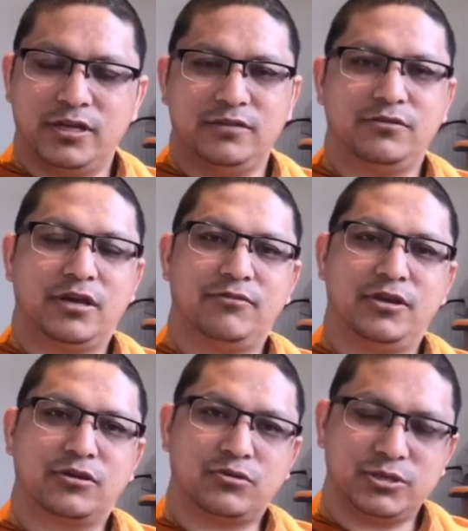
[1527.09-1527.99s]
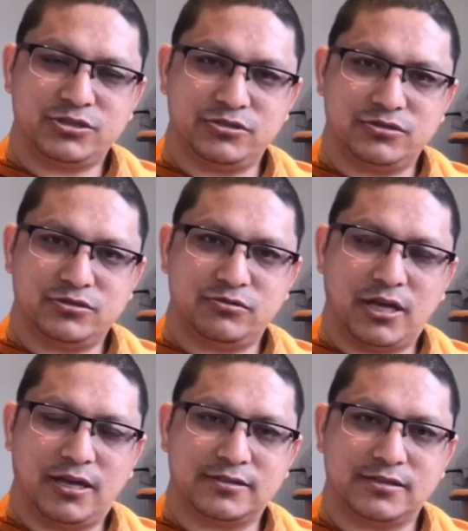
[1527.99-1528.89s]
And if you have any questions to
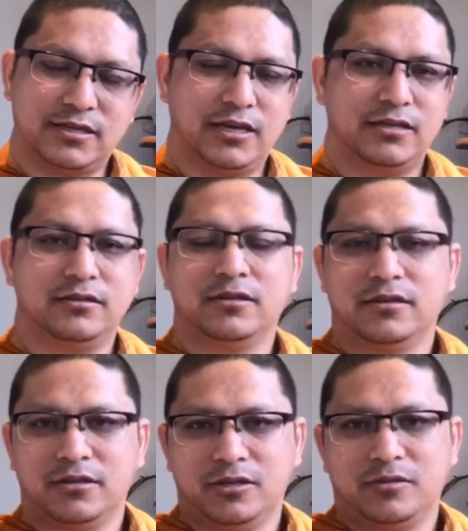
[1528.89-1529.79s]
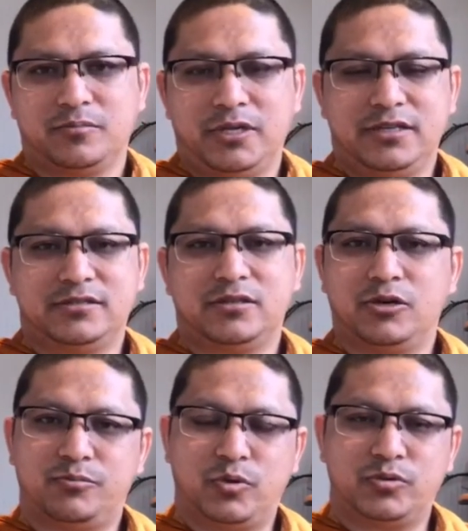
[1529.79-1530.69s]
ask again, please
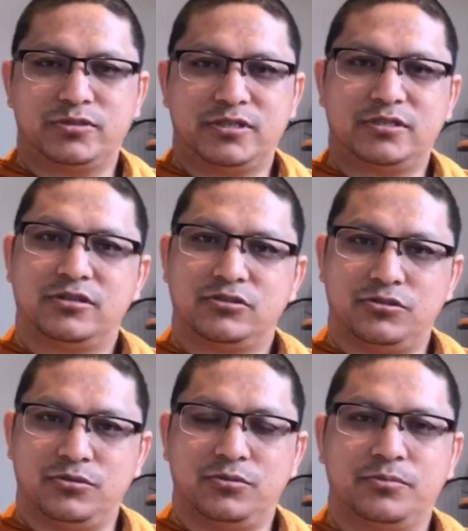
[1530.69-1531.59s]
post it too.